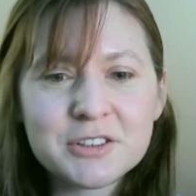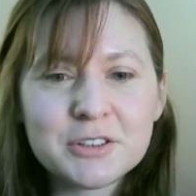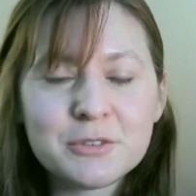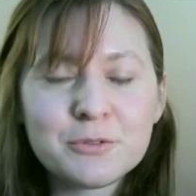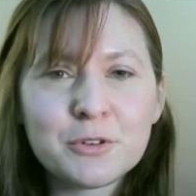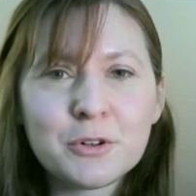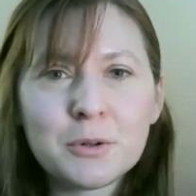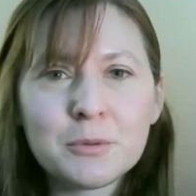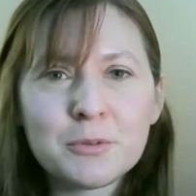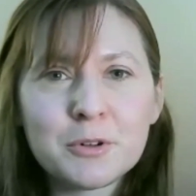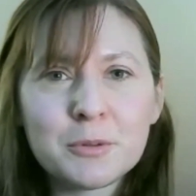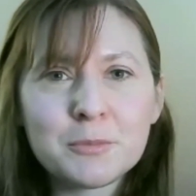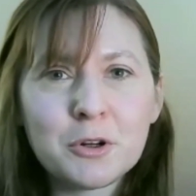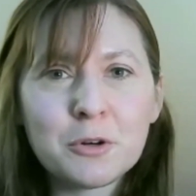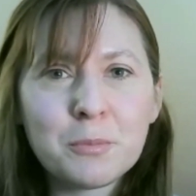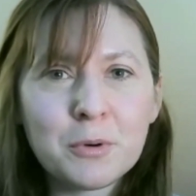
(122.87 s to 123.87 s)
from
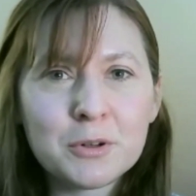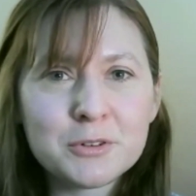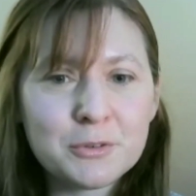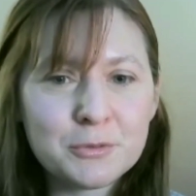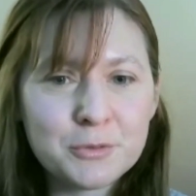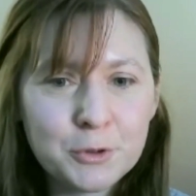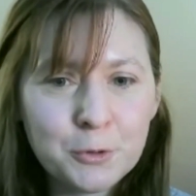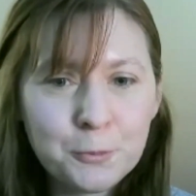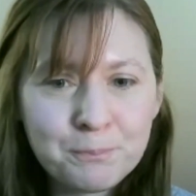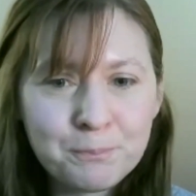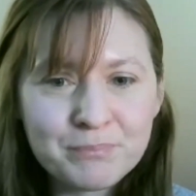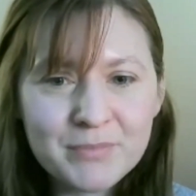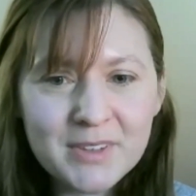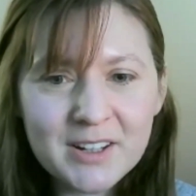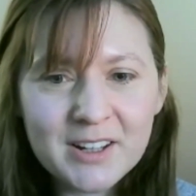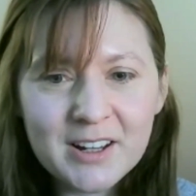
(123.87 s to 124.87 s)
your point of view,
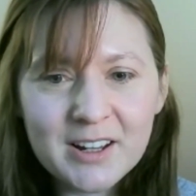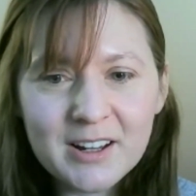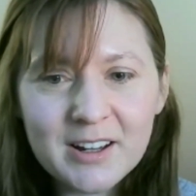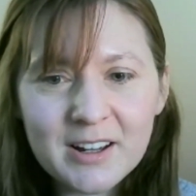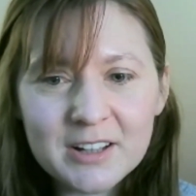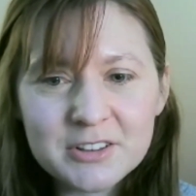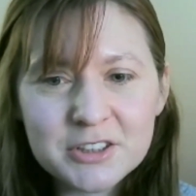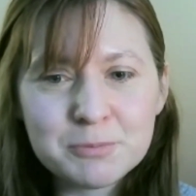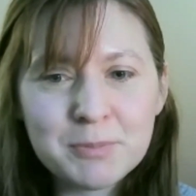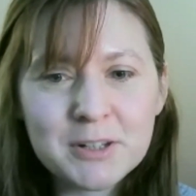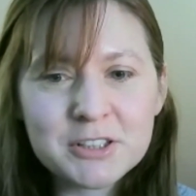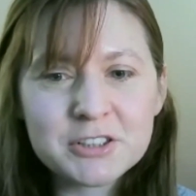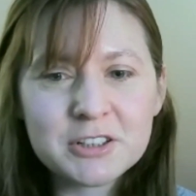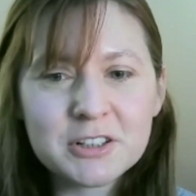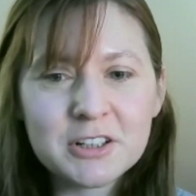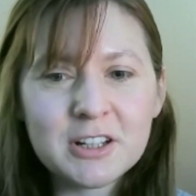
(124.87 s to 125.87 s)
and
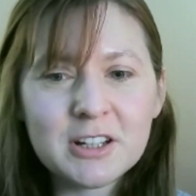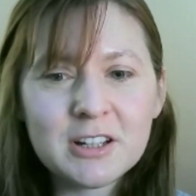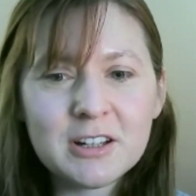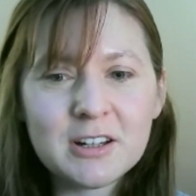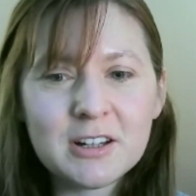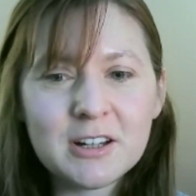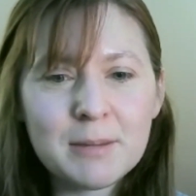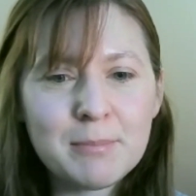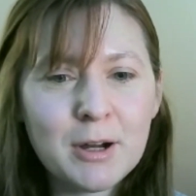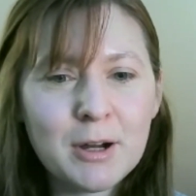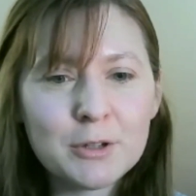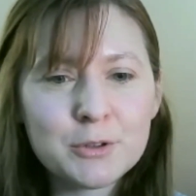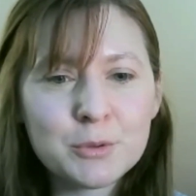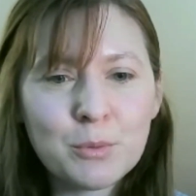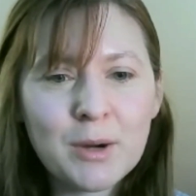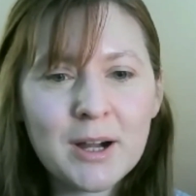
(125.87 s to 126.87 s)
especially
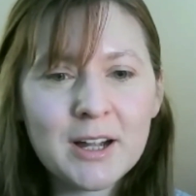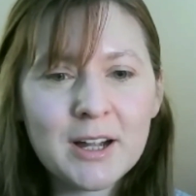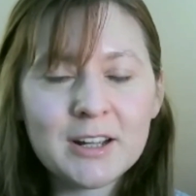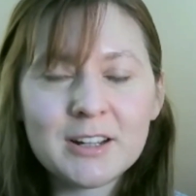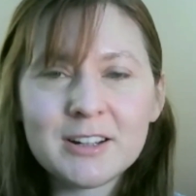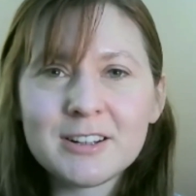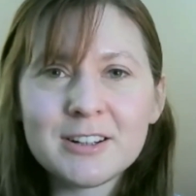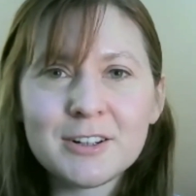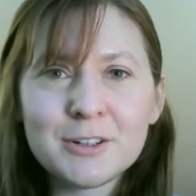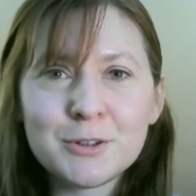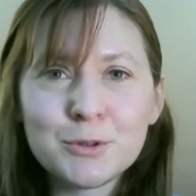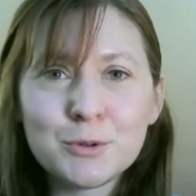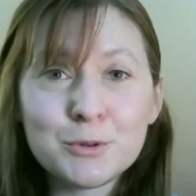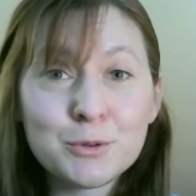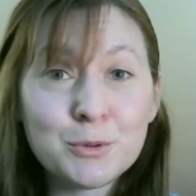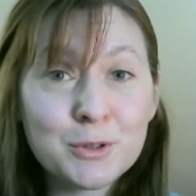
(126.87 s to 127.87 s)
about why
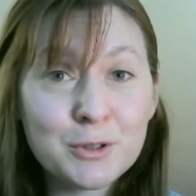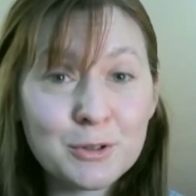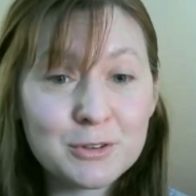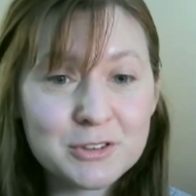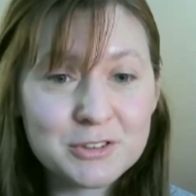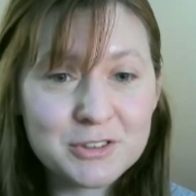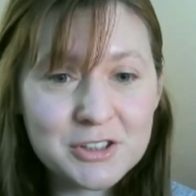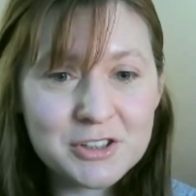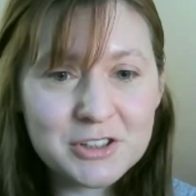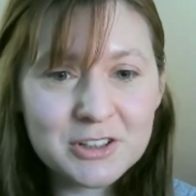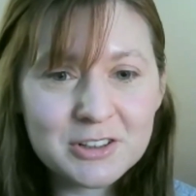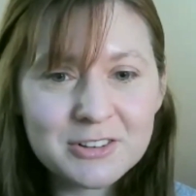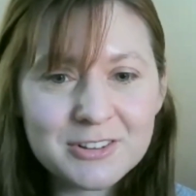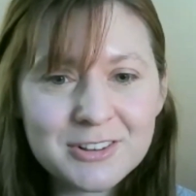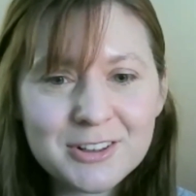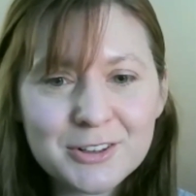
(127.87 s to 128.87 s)
you took your
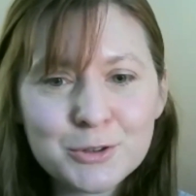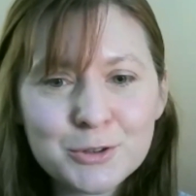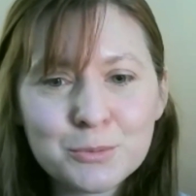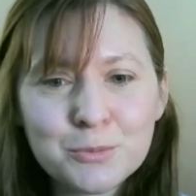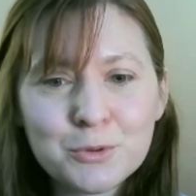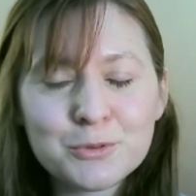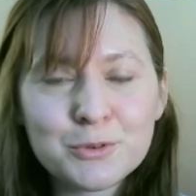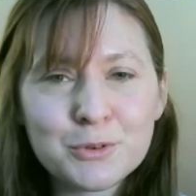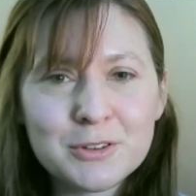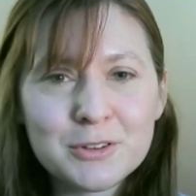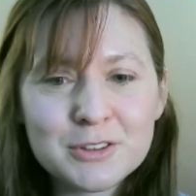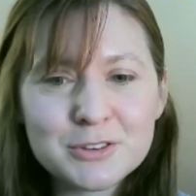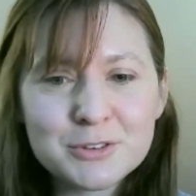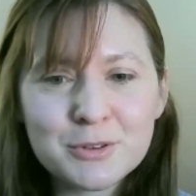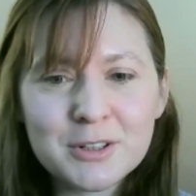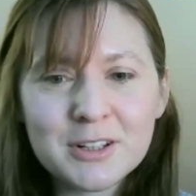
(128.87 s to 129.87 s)
decision to move to
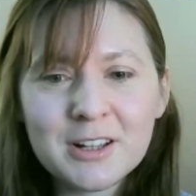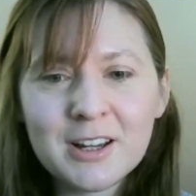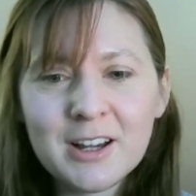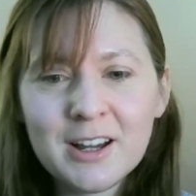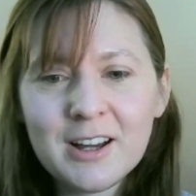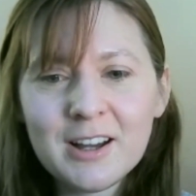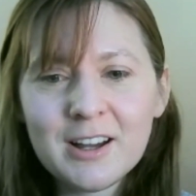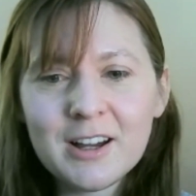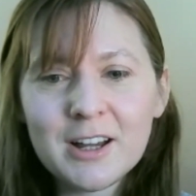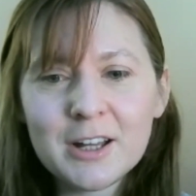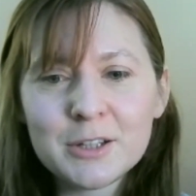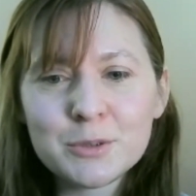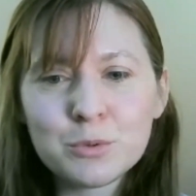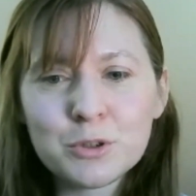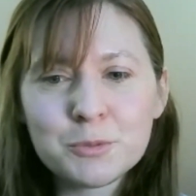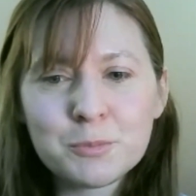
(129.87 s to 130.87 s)
industry and
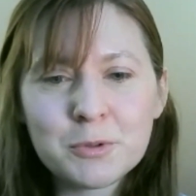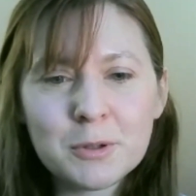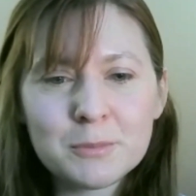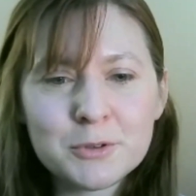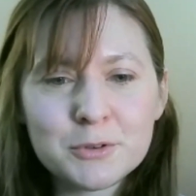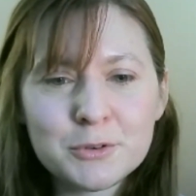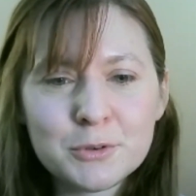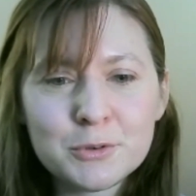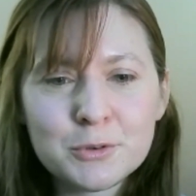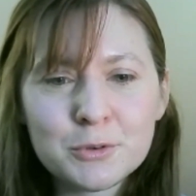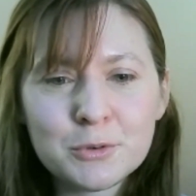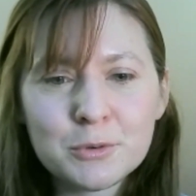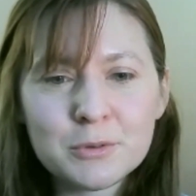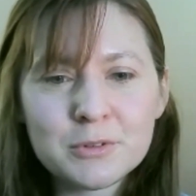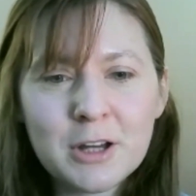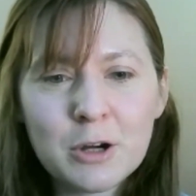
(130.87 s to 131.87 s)
what prompted you
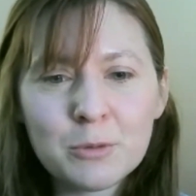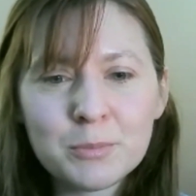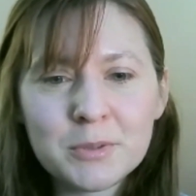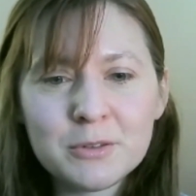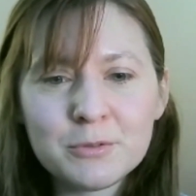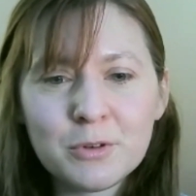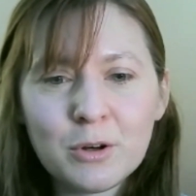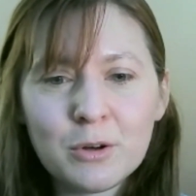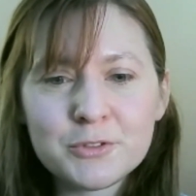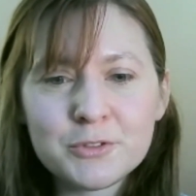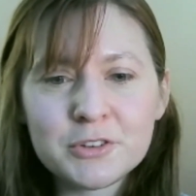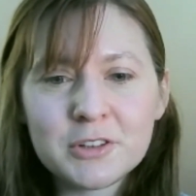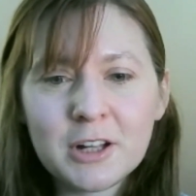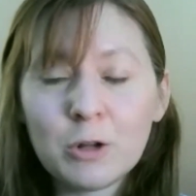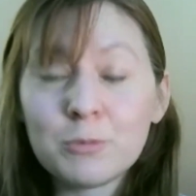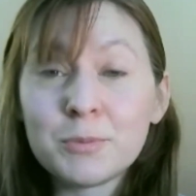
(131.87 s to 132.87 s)
to now be involved in
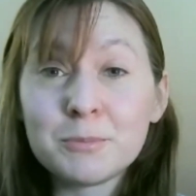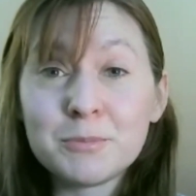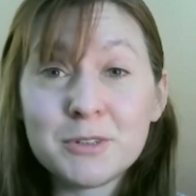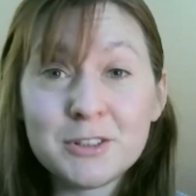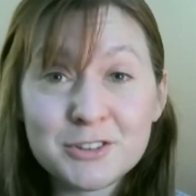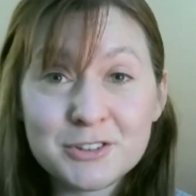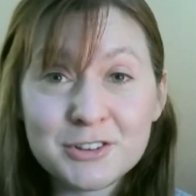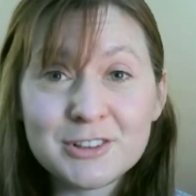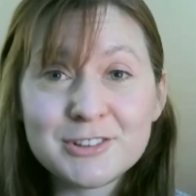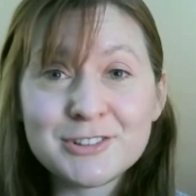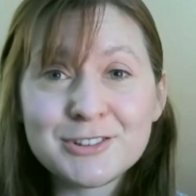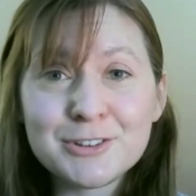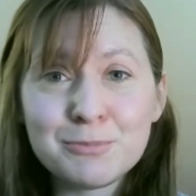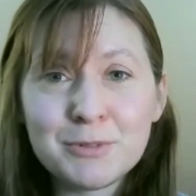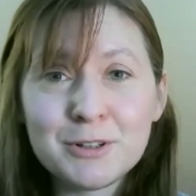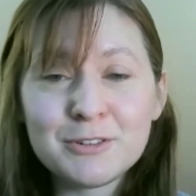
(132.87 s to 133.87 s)
helping PhDs
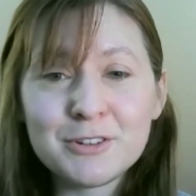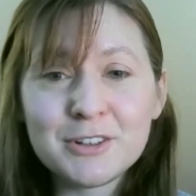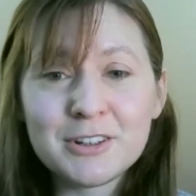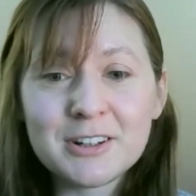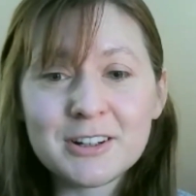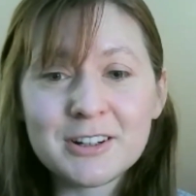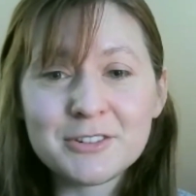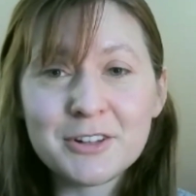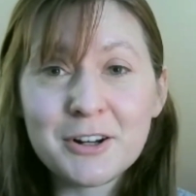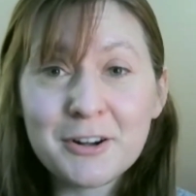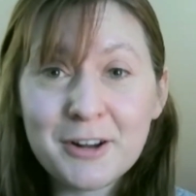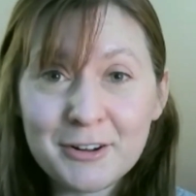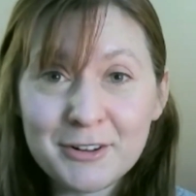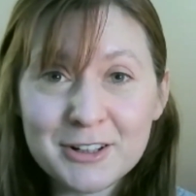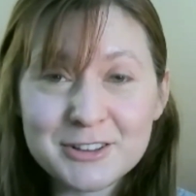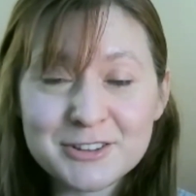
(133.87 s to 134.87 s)
in building their
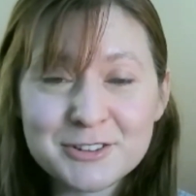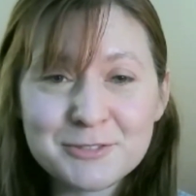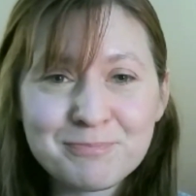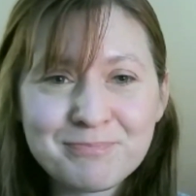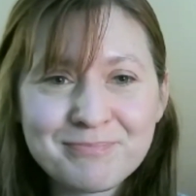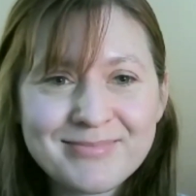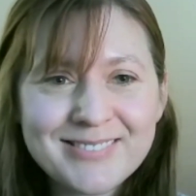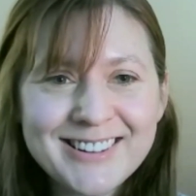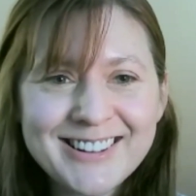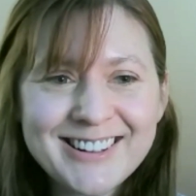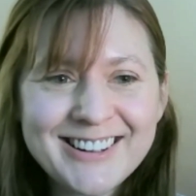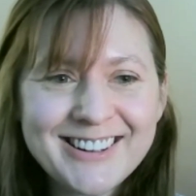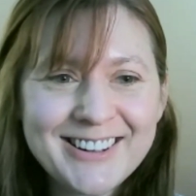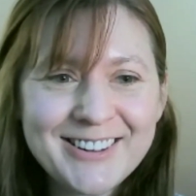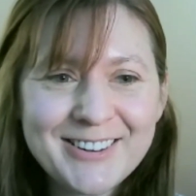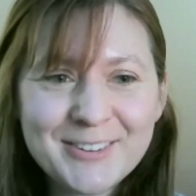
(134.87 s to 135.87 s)
careers.
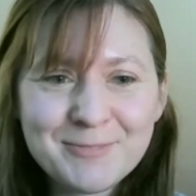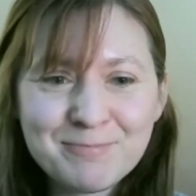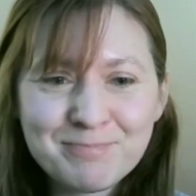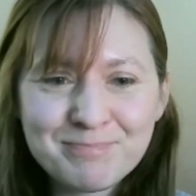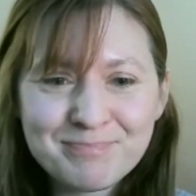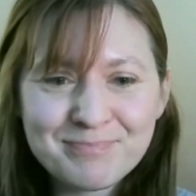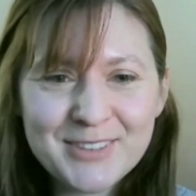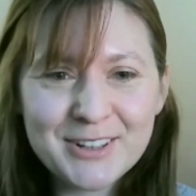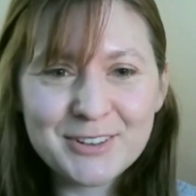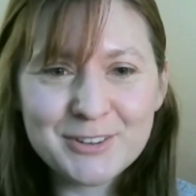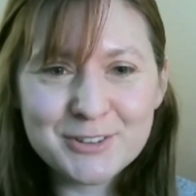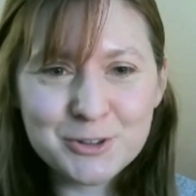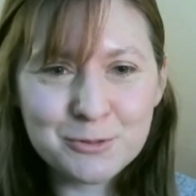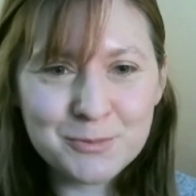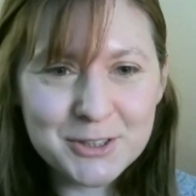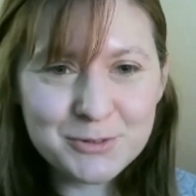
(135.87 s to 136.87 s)
Thank you
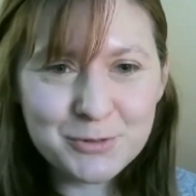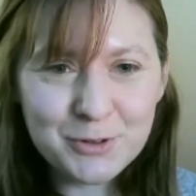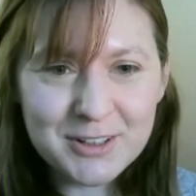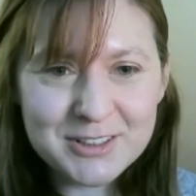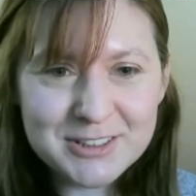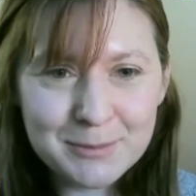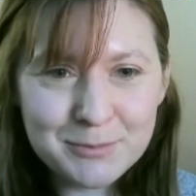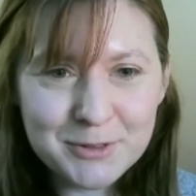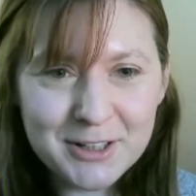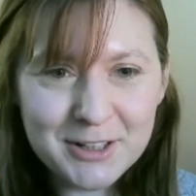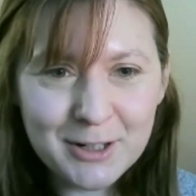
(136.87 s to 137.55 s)
so much for accepting our